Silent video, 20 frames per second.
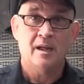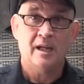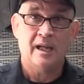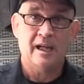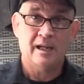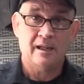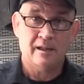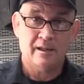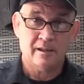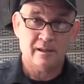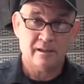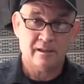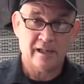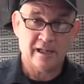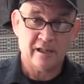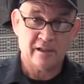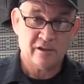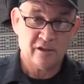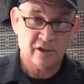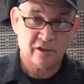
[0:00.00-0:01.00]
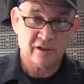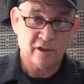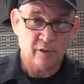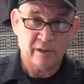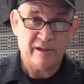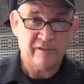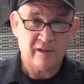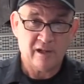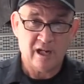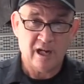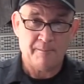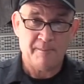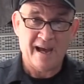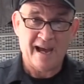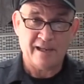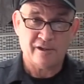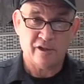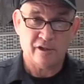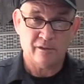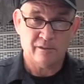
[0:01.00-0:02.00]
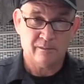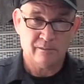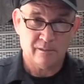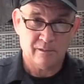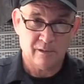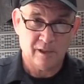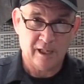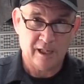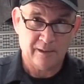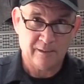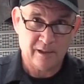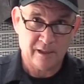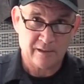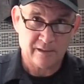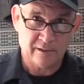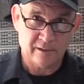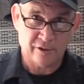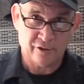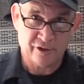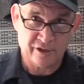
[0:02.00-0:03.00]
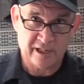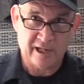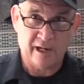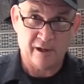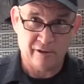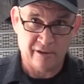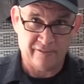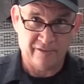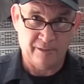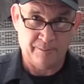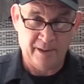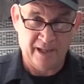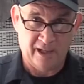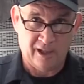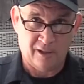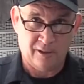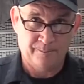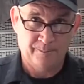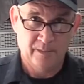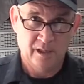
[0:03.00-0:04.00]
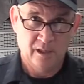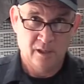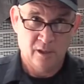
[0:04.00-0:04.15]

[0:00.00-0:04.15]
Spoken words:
and they just don't even come at you, right? Because they're scared of the bell.